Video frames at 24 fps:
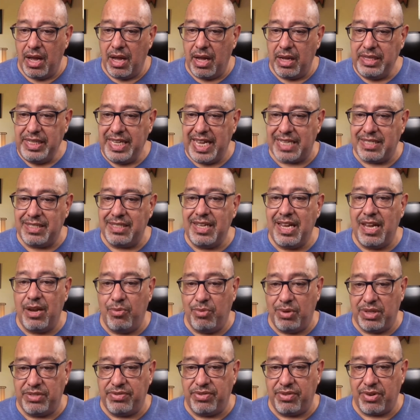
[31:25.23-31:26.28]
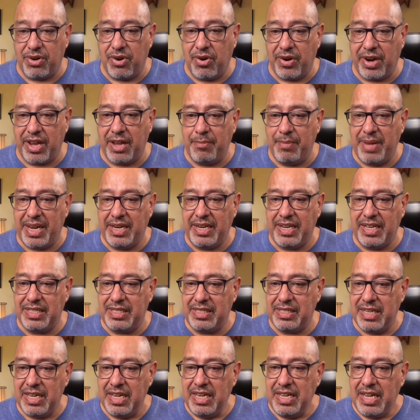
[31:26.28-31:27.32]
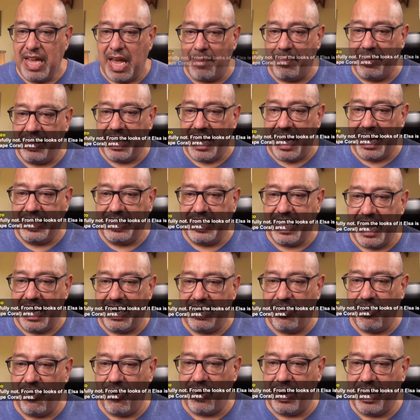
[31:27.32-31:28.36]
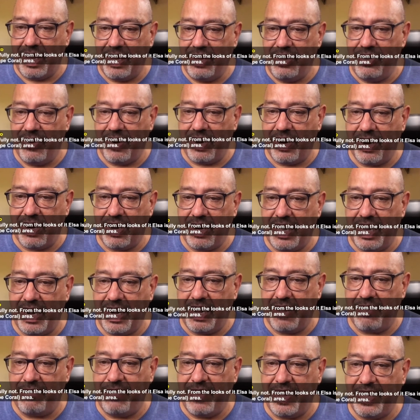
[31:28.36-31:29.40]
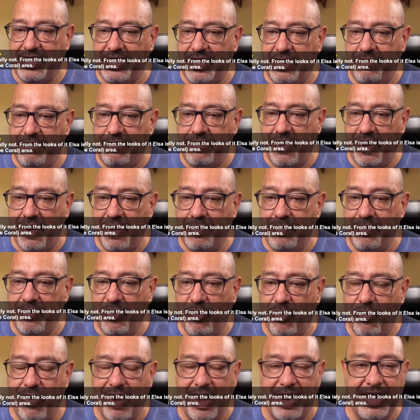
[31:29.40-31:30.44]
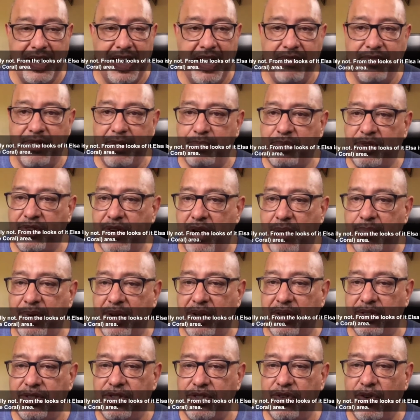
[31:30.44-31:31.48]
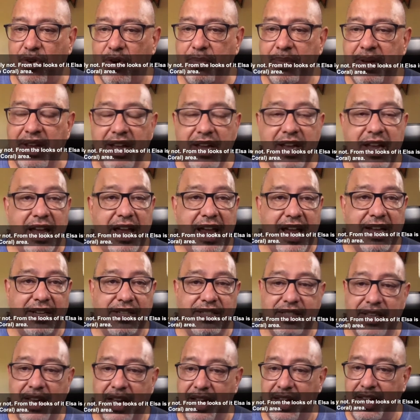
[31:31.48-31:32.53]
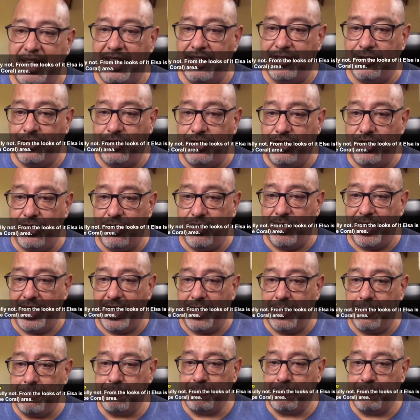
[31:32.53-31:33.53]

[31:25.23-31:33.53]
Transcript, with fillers: Yes, it was for Jorge Mendez. I'm glad that, Jorge, you are not getting affected from whatever tropical storm Elsa is doing.